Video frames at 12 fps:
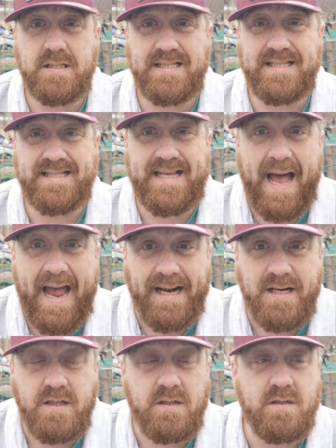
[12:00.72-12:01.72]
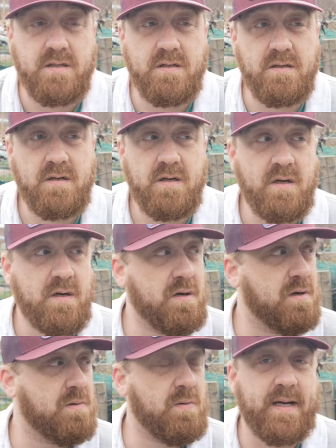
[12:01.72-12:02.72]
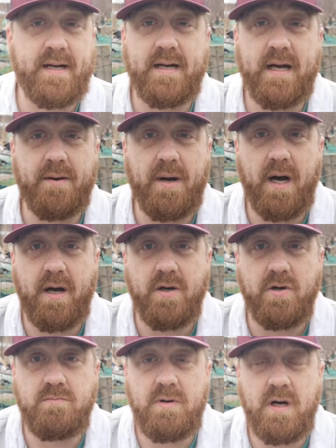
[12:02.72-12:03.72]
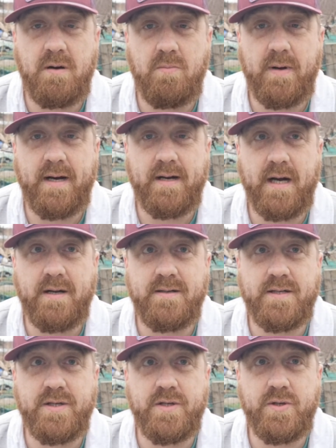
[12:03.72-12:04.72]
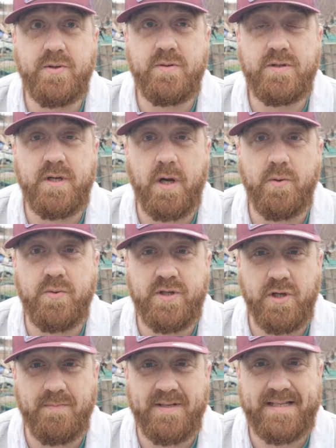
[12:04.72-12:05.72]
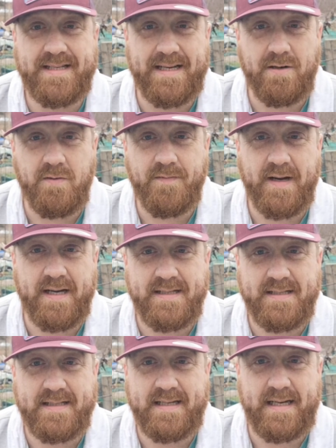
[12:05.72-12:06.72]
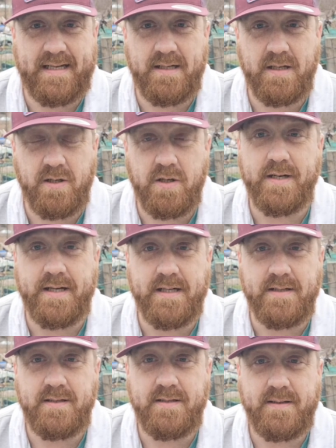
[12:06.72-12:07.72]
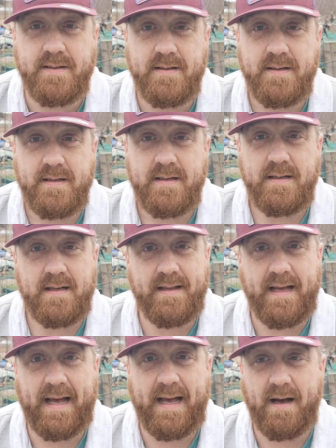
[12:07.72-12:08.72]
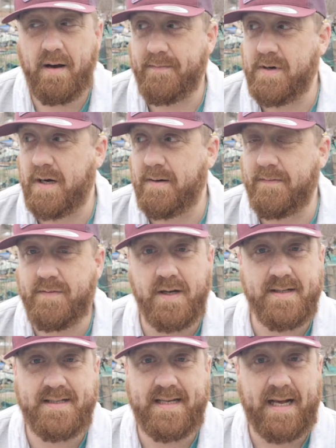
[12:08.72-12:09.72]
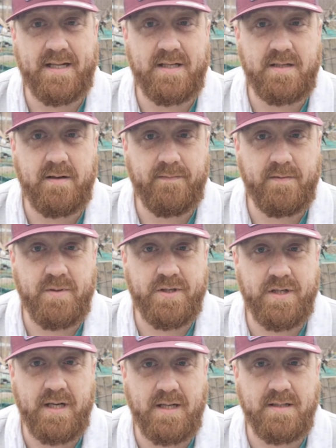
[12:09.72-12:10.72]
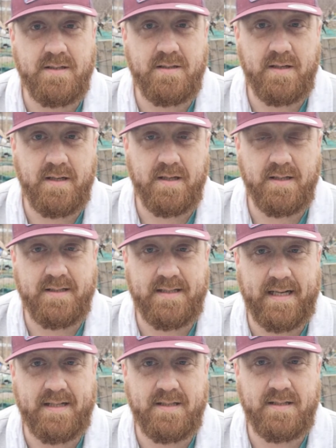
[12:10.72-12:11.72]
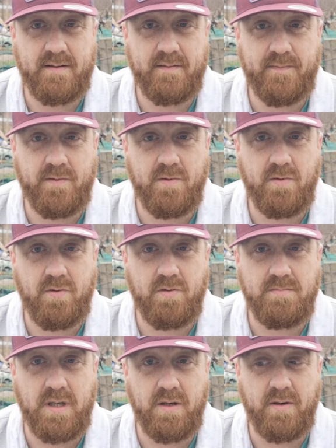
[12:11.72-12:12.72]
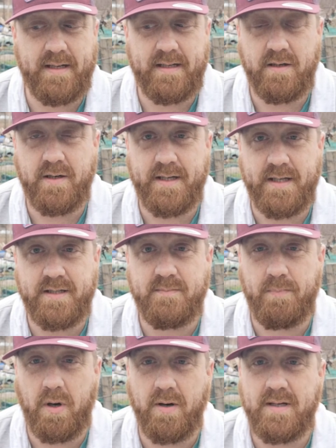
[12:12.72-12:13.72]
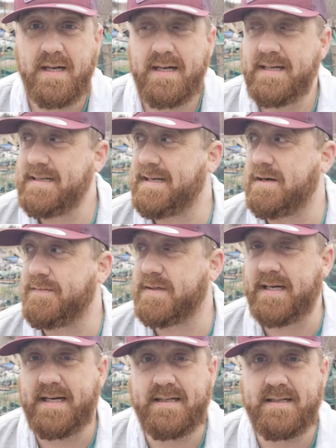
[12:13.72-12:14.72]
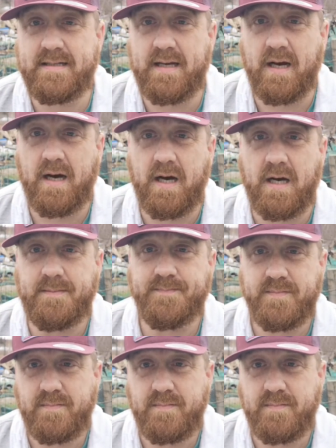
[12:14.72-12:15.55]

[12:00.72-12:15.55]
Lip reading: then we're going to go home and we are going to sow some silver skin onions. There, I've got sets for my shallots and I've got sets for my onions, but silver skins are